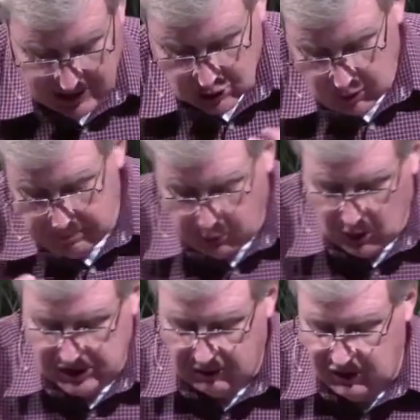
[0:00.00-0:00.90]
the
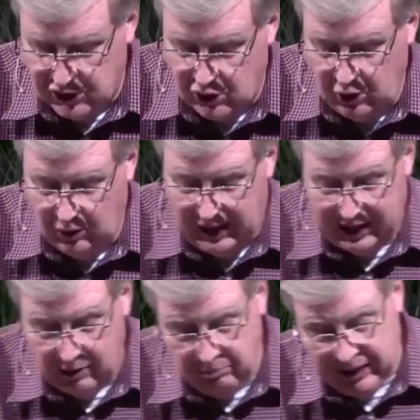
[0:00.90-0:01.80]
reports of this new
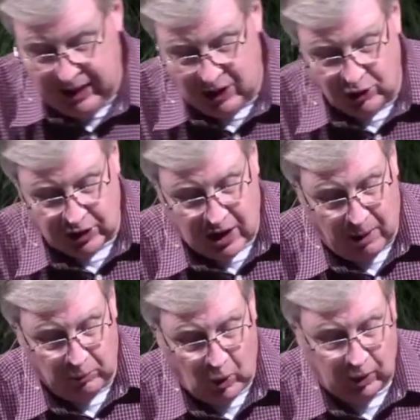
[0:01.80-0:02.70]
land begin to come
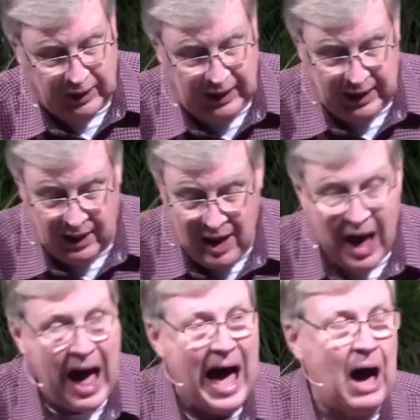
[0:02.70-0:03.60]
rolling in,
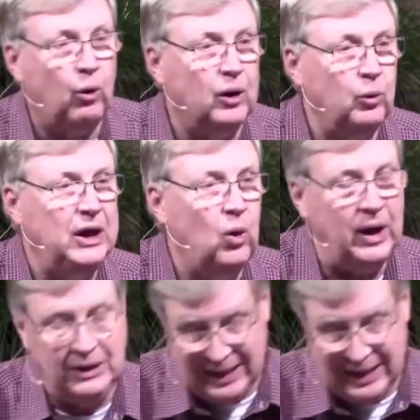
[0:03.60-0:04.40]
how are we going to